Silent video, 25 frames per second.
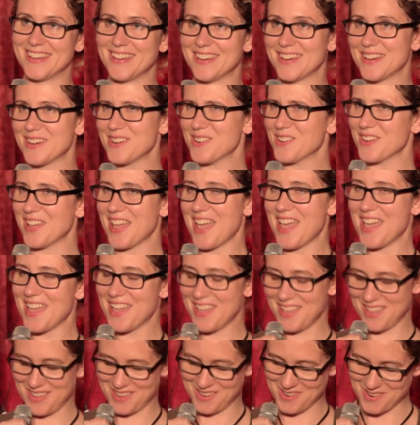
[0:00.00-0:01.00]

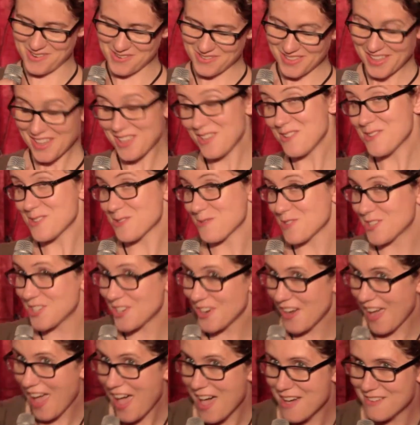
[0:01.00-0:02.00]
okay, you know, like use what
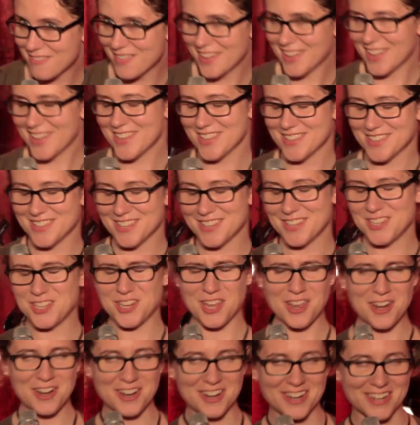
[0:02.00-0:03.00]
you have, I guess, and
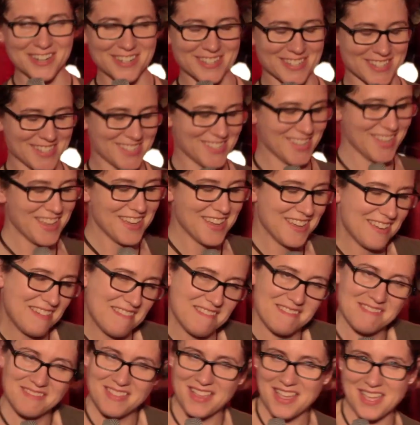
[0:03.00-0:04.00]
cheers.
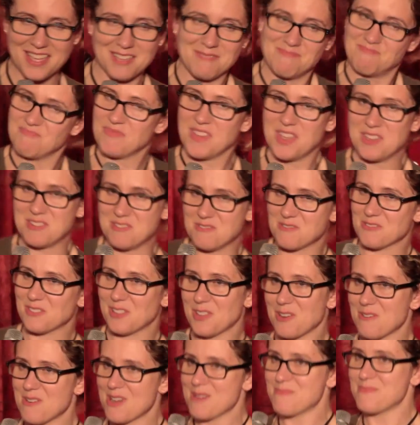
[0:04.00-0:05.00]
Like,
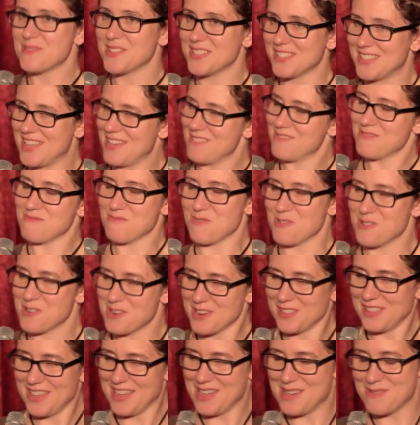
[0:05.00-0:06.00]
nuclear weapons have a
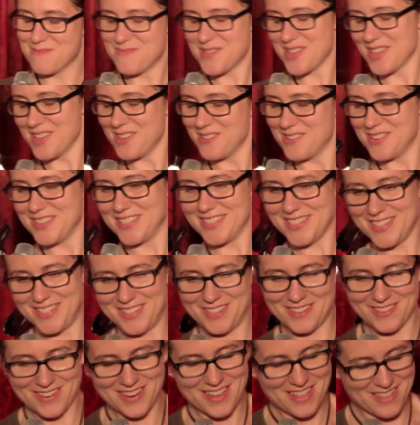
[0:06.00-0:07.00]
morally ambiguous
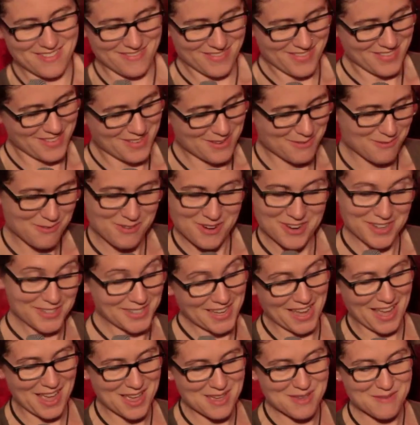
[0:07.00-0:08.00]
history even in
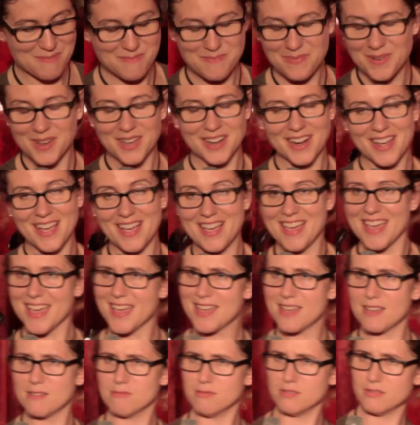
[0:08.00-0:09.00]
wartime, but
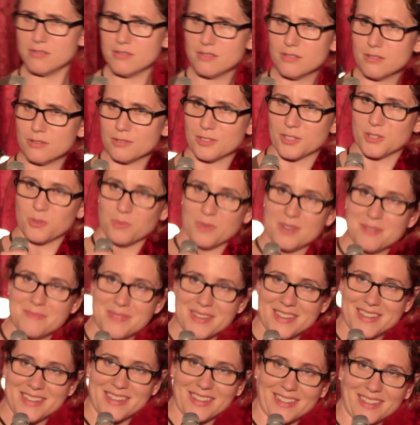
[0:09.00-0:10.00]
hey, ooh,
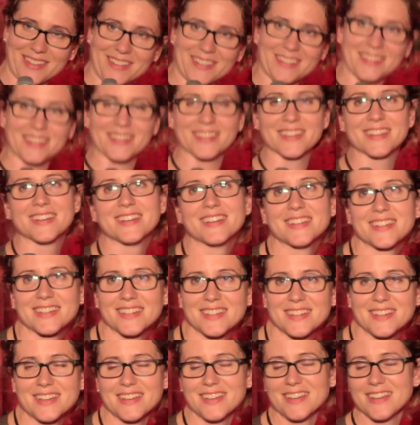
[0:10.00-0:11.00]
swimming!
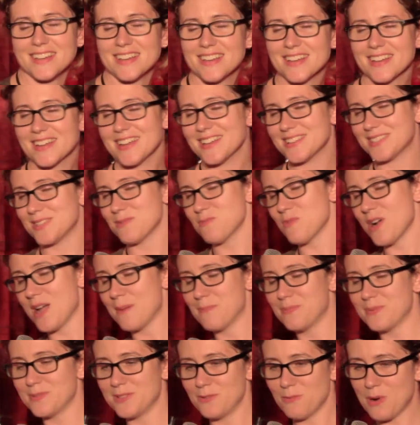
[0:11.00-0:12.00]
Got some
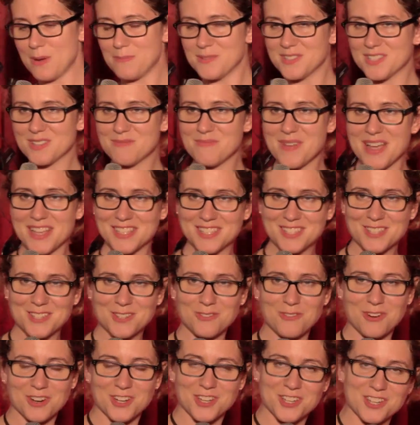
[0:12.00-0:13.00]
weapons of mass
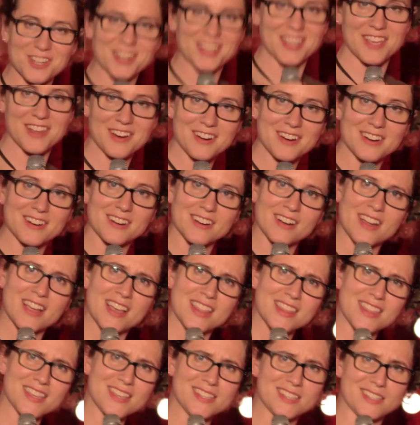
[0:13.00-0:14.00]
destruction here.
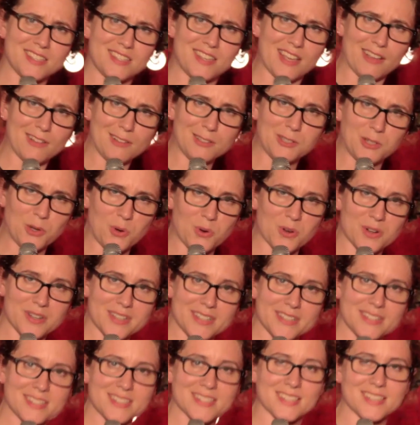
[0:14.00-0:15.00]
These
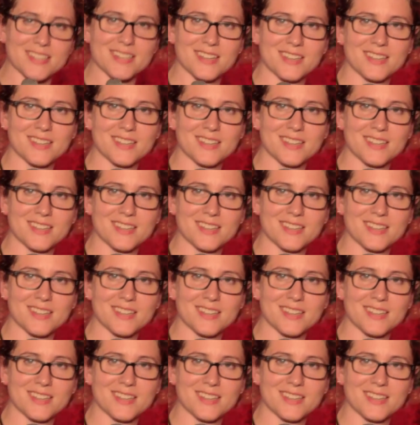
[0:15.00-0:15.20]
deltoids!